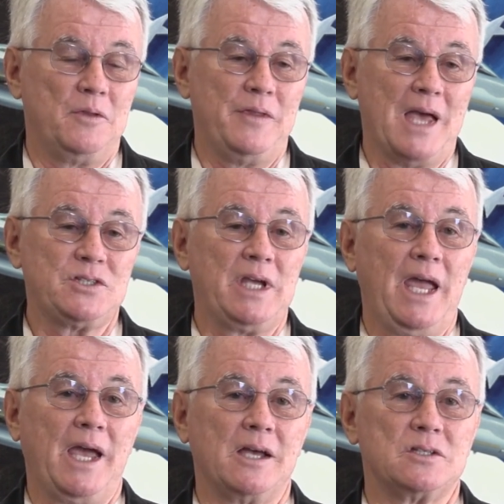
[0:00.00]
NASA
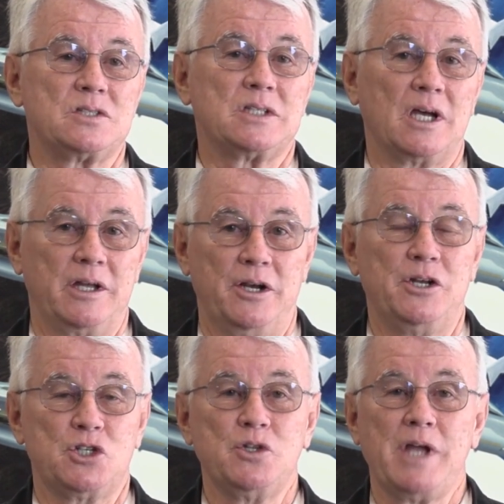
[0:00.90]
has, in
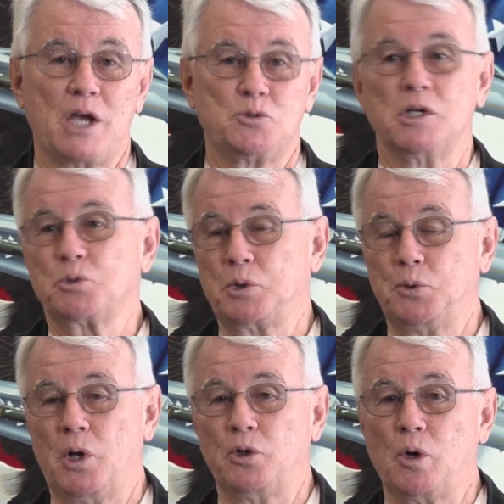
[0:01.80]
addition to the astronauts, which
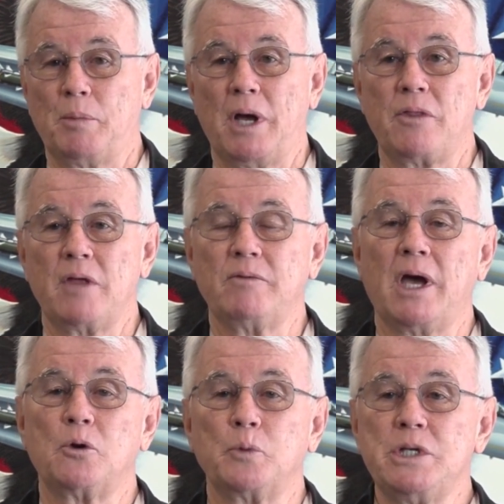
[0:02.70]
we all know about, they've
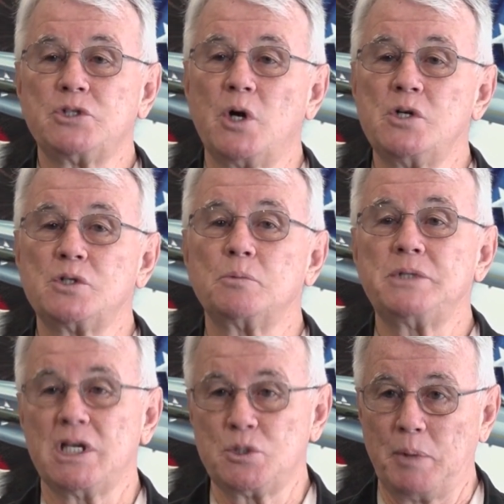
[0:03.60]
got research
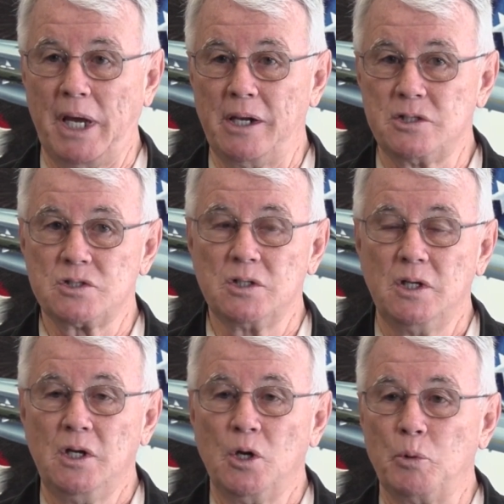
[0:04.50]
test
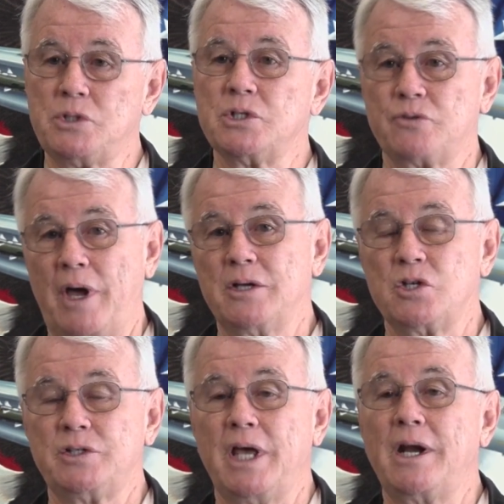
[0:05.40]
pilots, which, as I
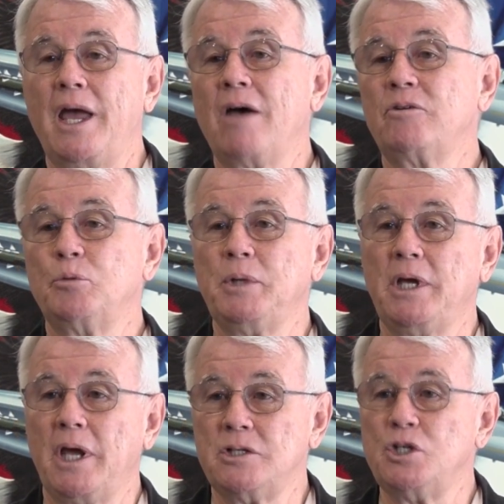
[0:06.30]
understand it, have to
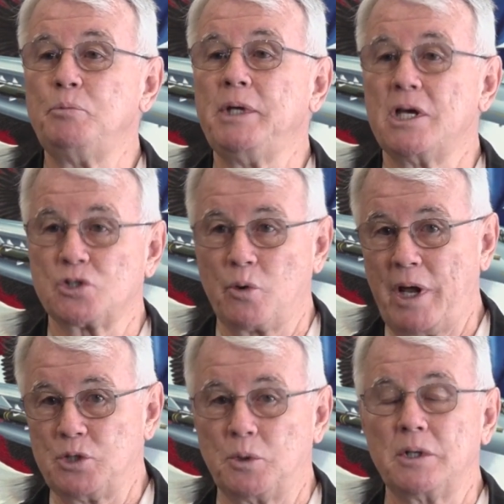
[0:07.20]
be a TPS
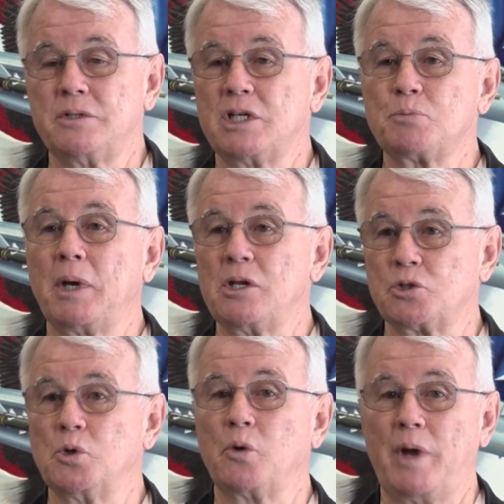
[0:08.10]
graduate, a test pilot
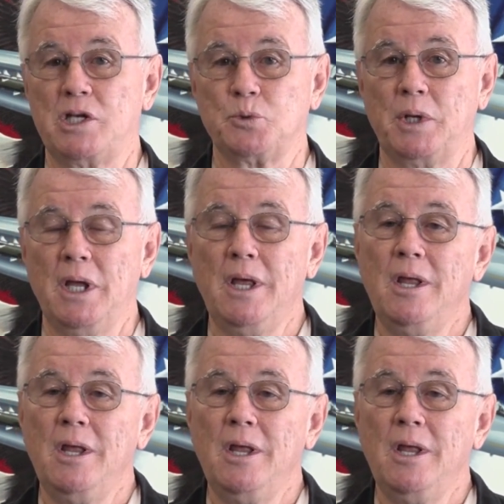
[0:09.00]
school graduate.